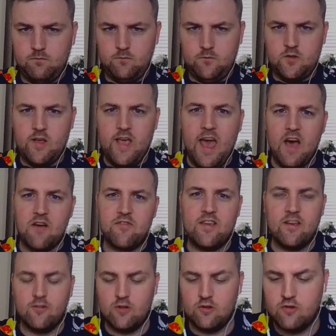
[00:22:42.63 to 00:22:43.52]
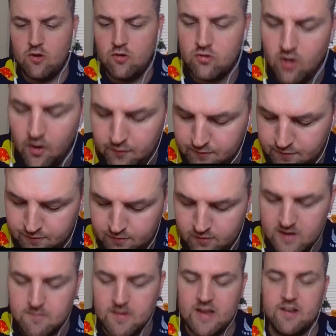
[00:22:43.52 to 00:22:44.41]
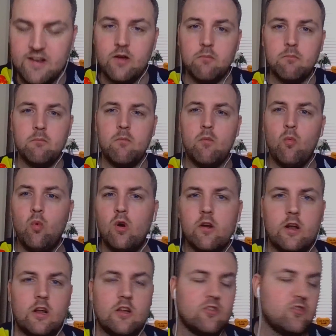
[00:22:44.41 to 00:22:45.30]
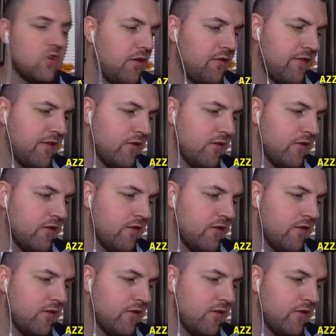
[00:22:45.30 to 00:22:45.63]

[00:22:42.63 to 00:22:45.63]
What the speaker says: So yeah, I think it was a 2 soft, 3 medium, 1 soft the